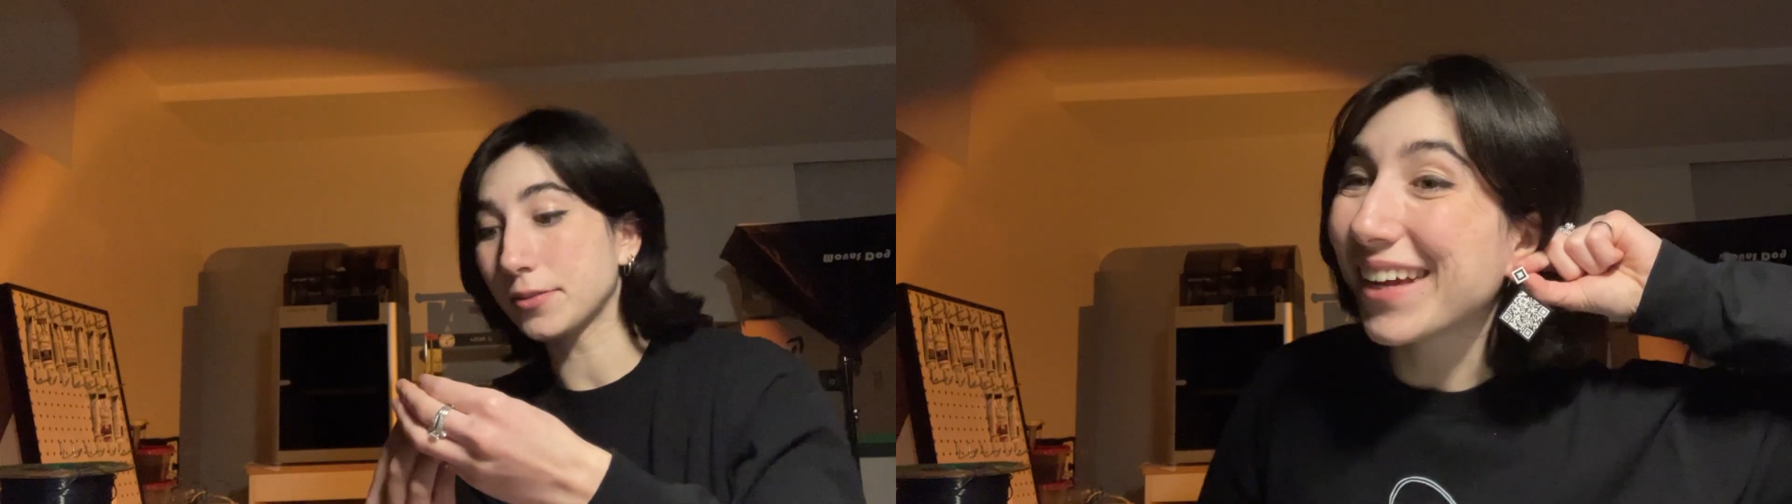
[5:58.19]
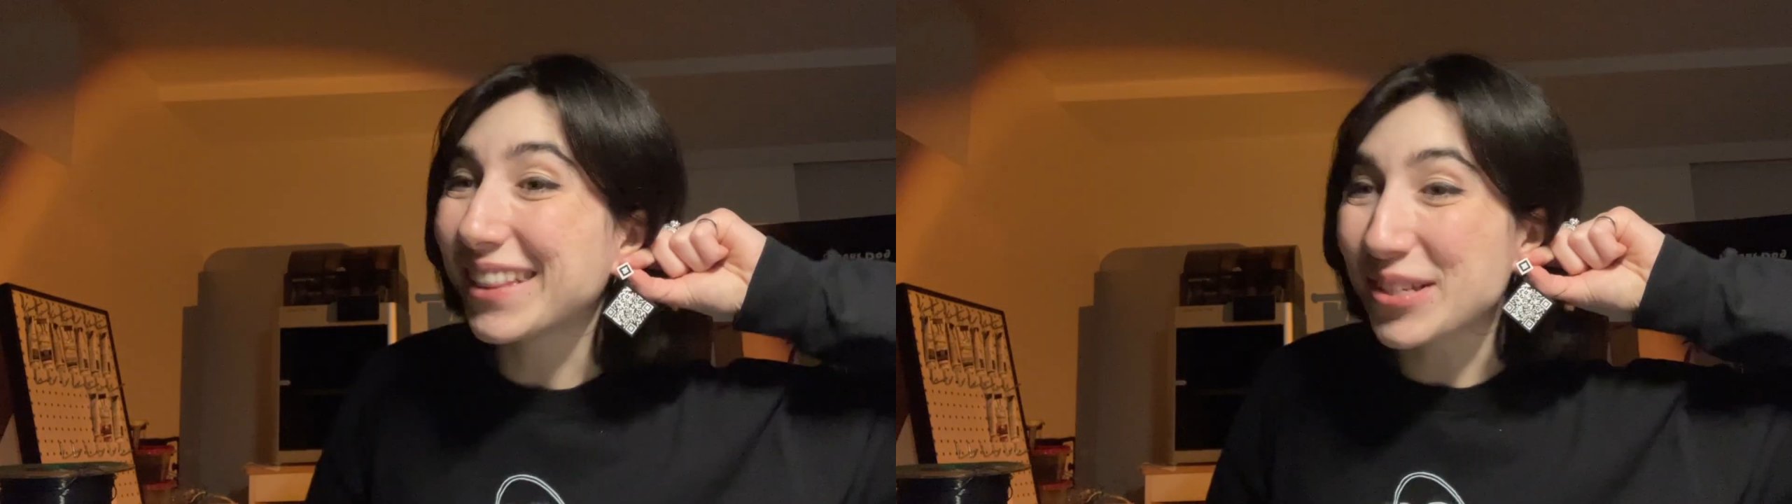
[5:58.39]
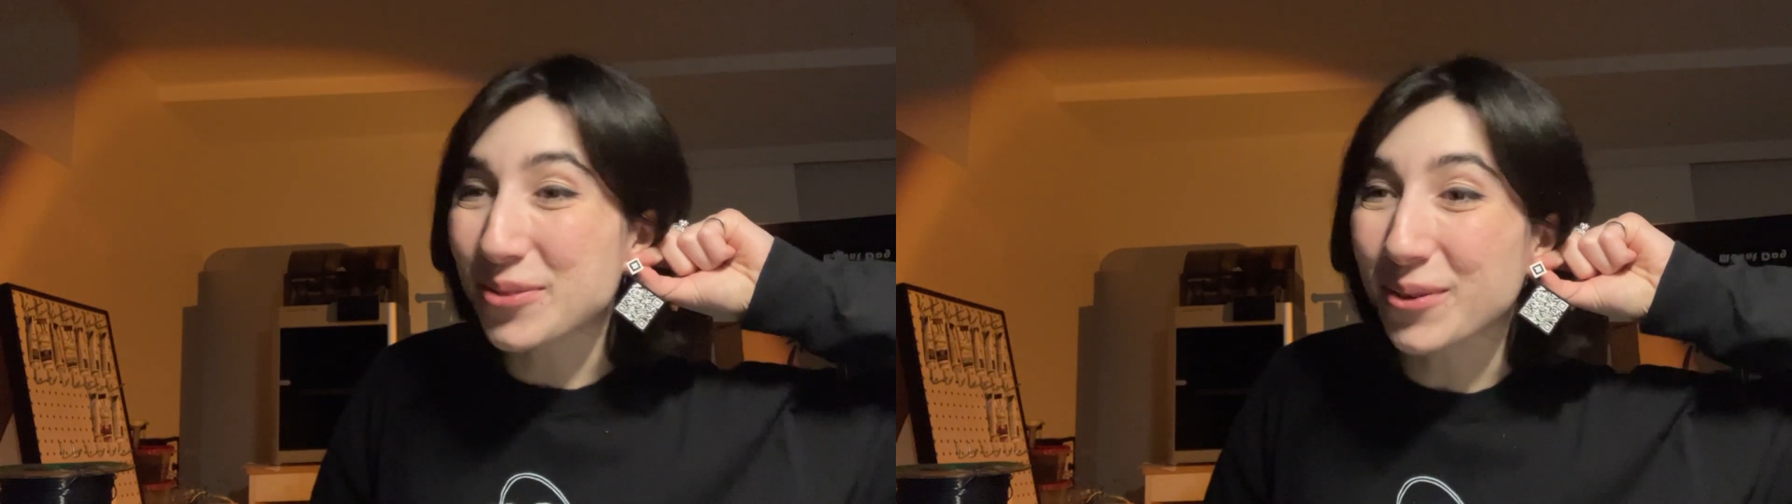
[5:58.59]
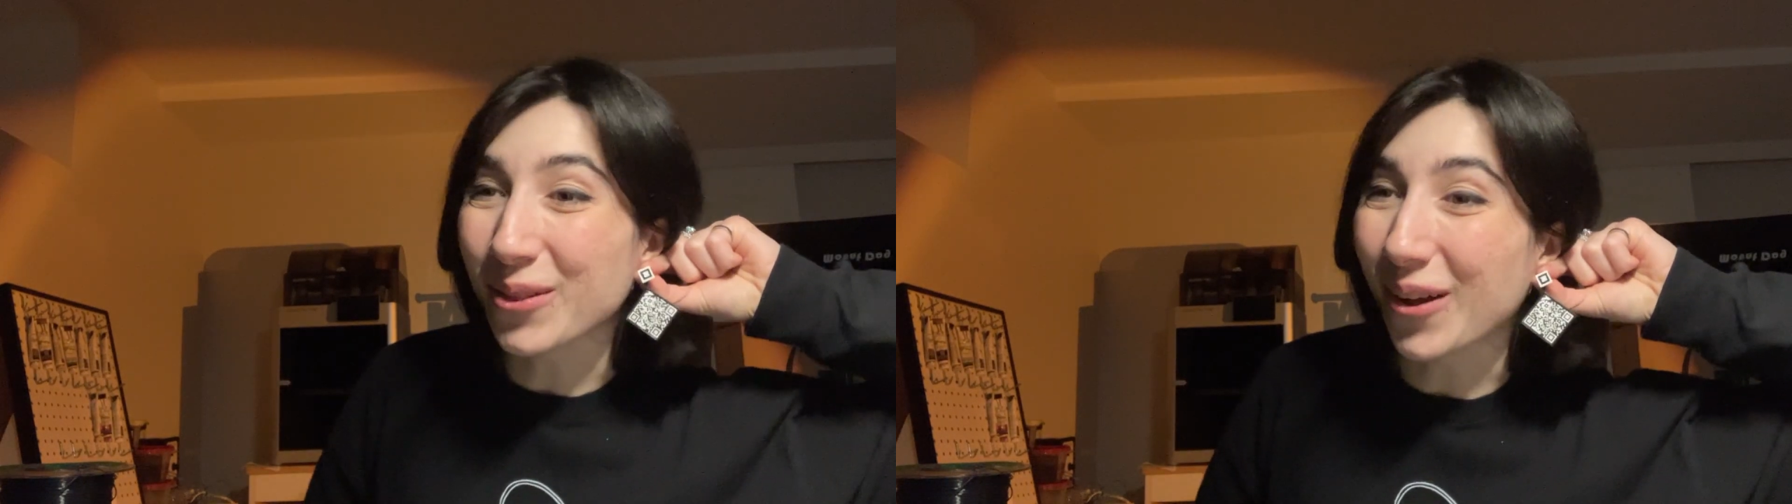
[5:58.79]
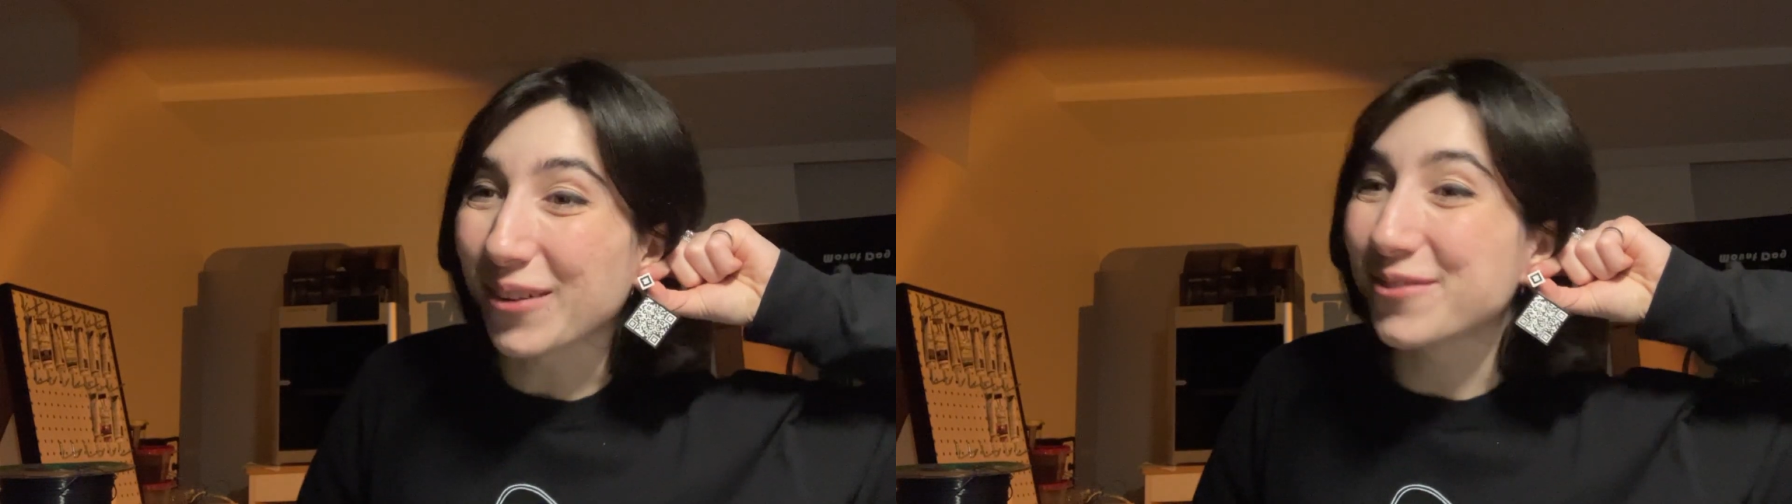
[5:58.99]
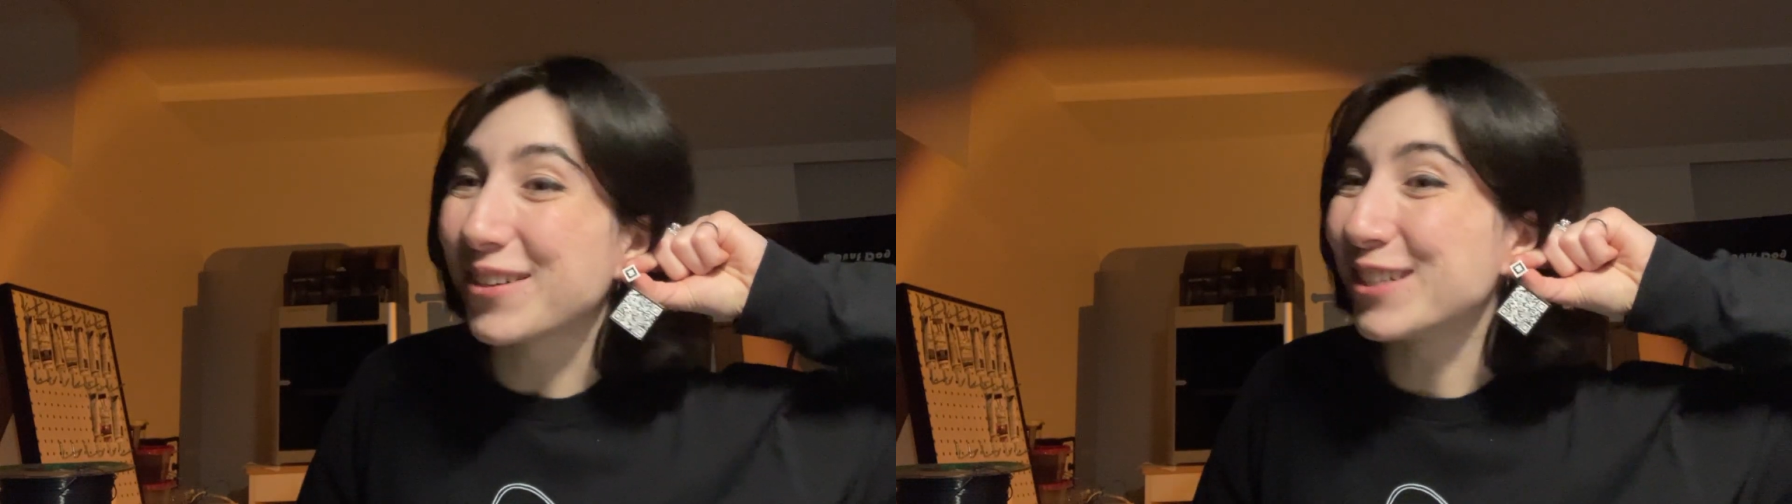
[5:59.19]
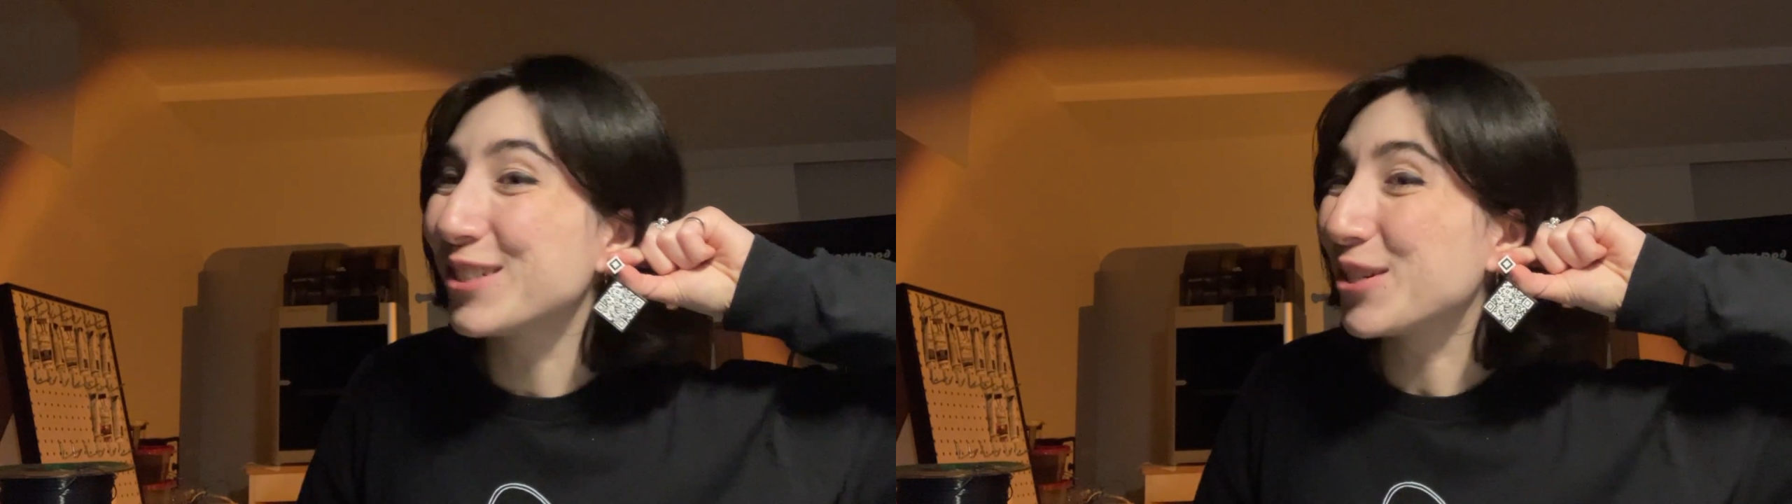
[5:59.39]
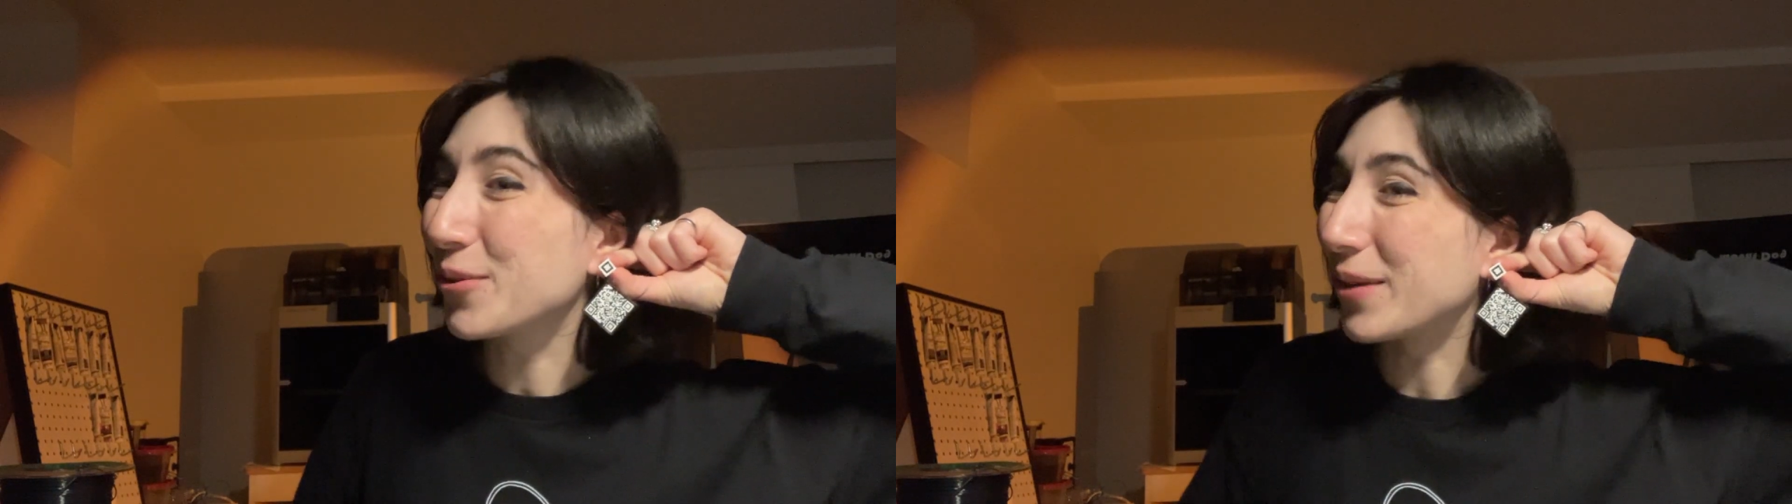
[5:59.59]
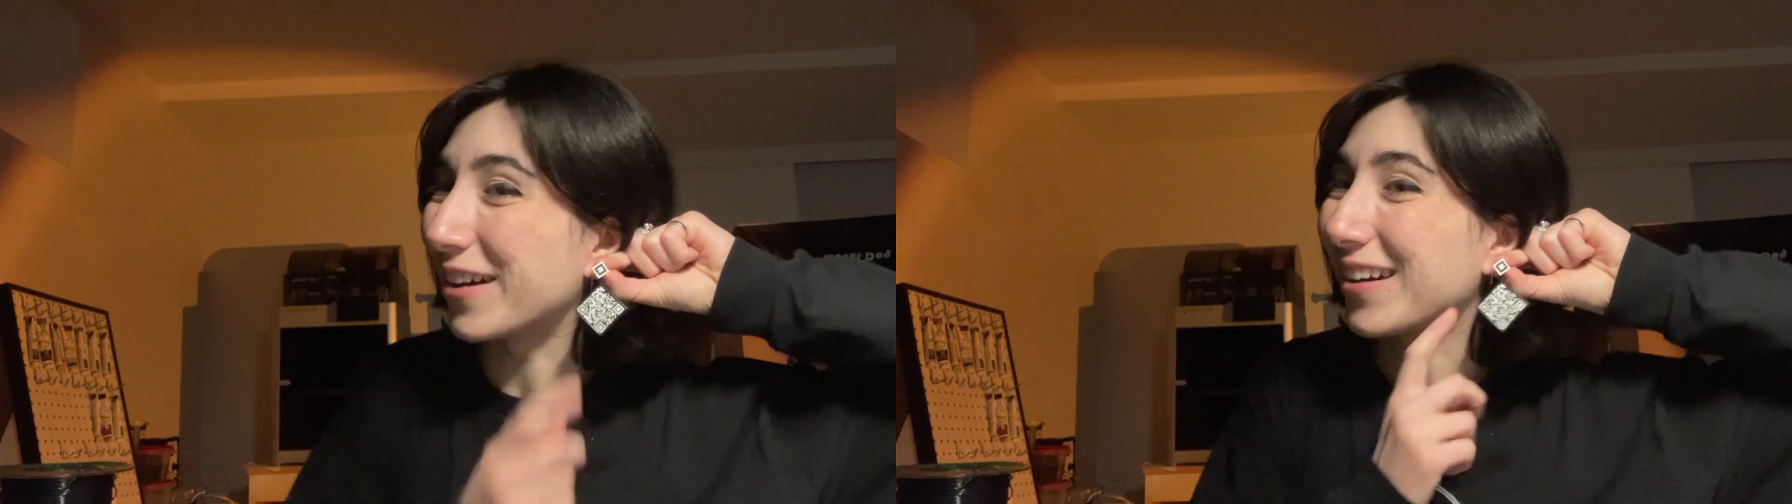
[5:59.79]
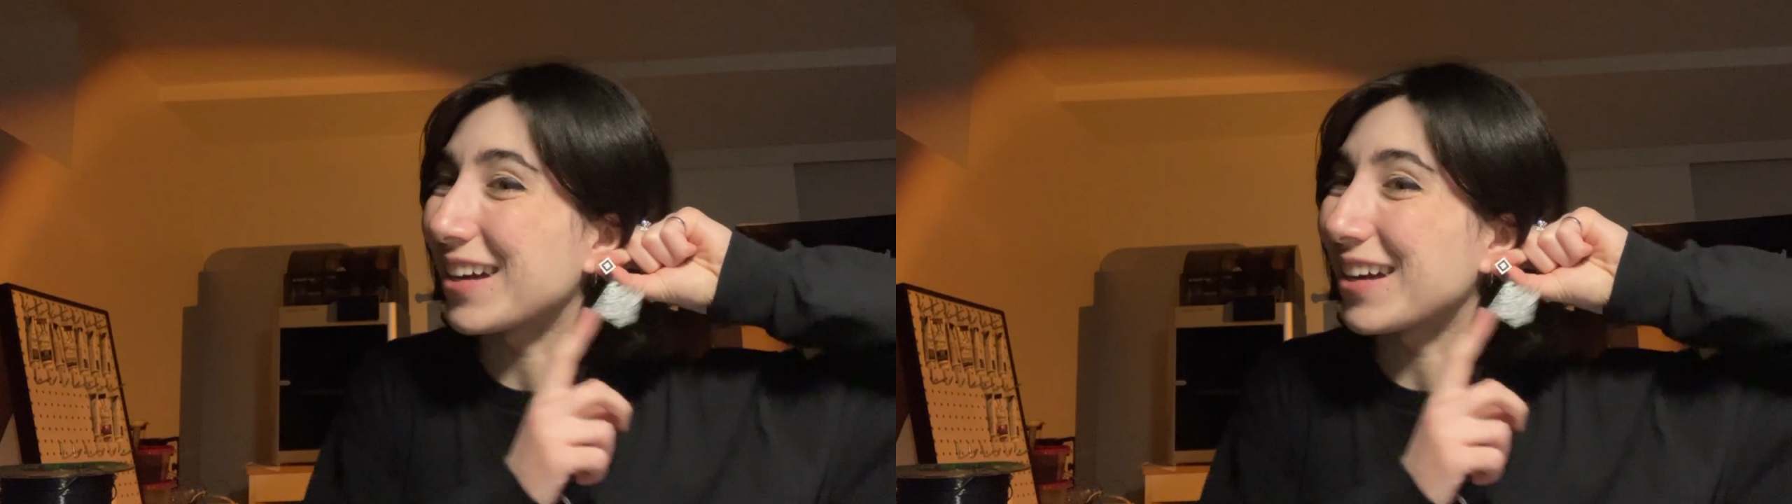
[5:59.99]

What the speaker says: and these were a lot of fun to wear. I